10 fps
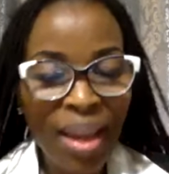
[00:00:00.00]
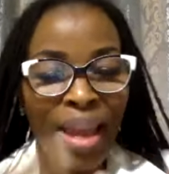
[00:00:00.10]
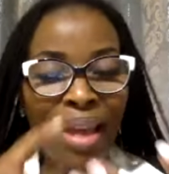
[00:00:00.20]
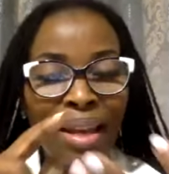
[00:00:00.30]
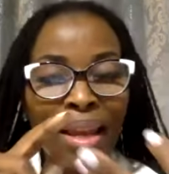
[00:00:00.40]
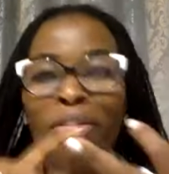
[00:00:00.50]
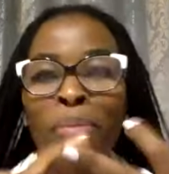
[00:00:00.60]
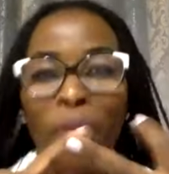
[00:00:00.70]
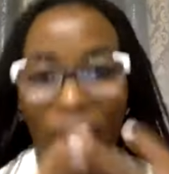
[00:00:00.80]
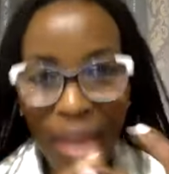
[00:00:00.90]
and
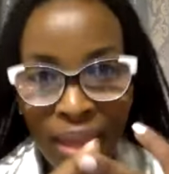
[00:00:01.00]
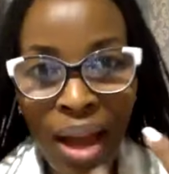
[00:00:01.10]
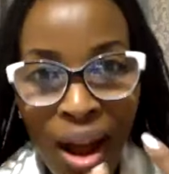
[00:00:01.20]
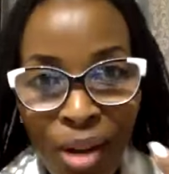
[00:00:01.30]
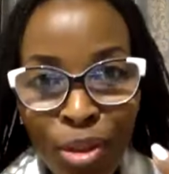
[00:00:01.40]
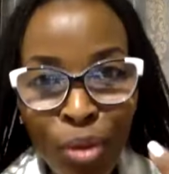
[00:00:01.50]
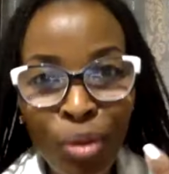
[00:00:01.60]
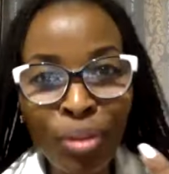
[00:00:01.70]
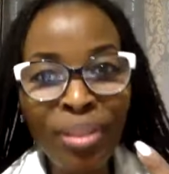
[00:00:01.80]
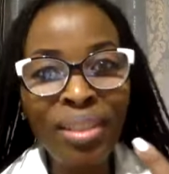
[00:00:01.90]
everybody in the
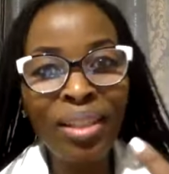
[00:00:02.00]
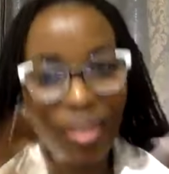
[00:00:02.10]
household